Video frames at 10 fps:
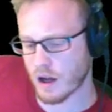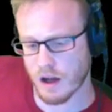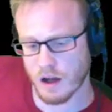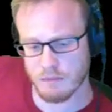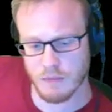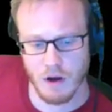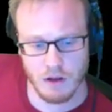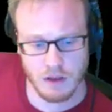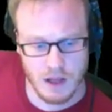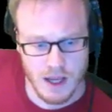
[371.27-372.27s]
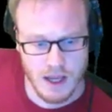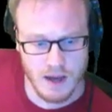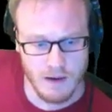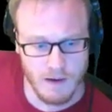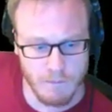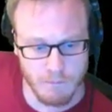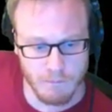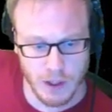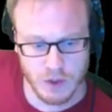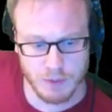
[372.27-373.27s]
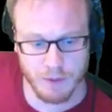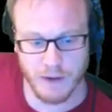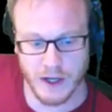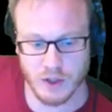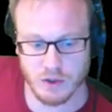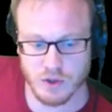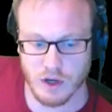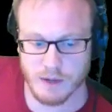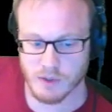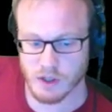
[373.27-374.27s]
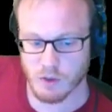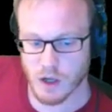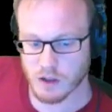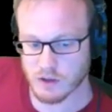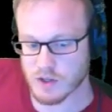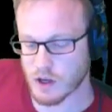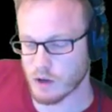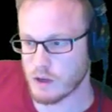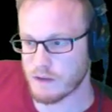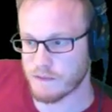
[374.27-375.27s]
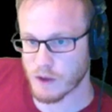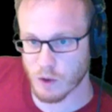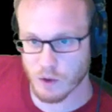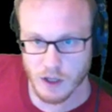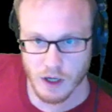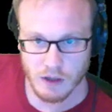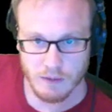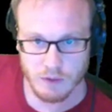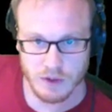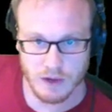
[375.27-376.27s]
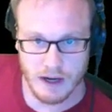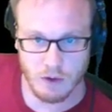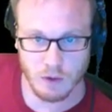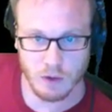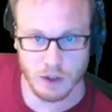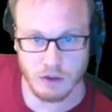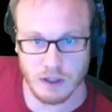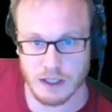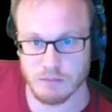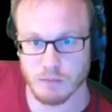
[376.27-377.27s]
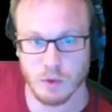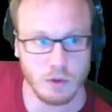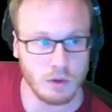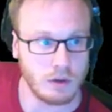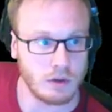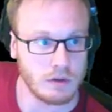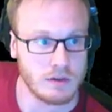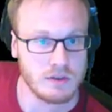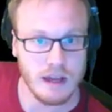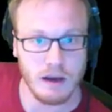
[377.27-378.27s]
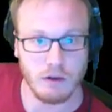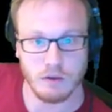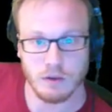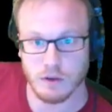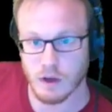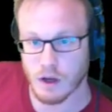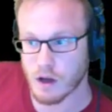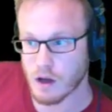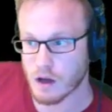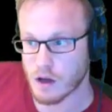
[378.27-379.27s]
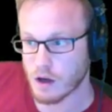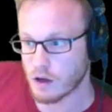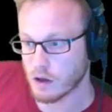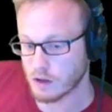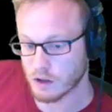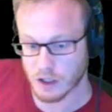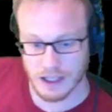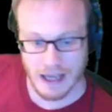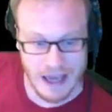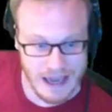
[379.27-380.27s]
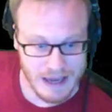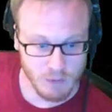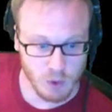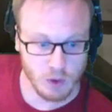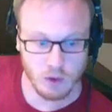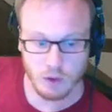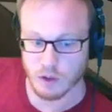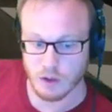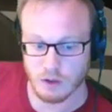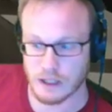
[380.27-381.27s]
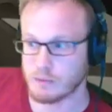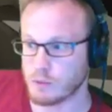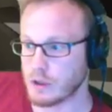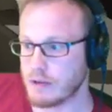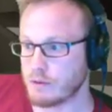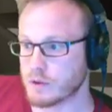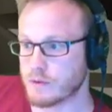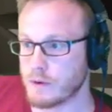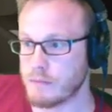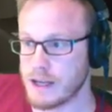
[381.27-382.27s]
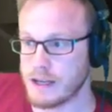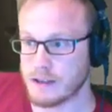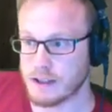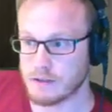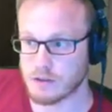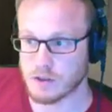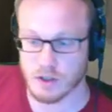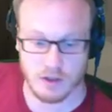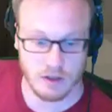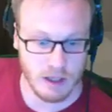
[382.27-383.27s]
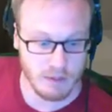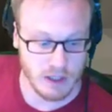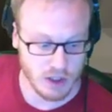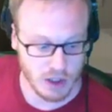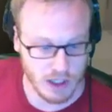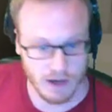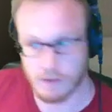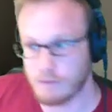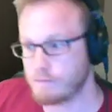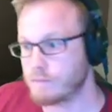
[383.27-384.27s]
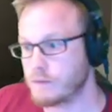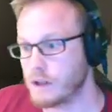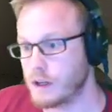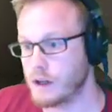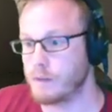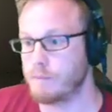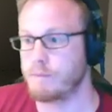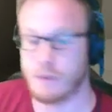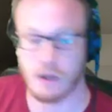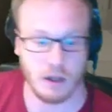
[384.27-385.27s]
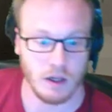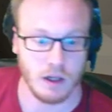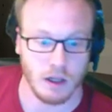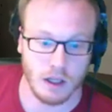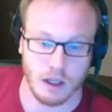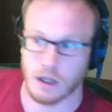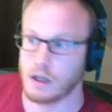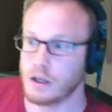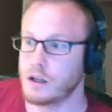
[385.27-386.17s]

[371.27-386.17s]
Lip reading: I'm not the most professional streamer in the world, so if the audio levels are out, or you need more sound on the game, or you need more levels from me, then just give me a shout. I'll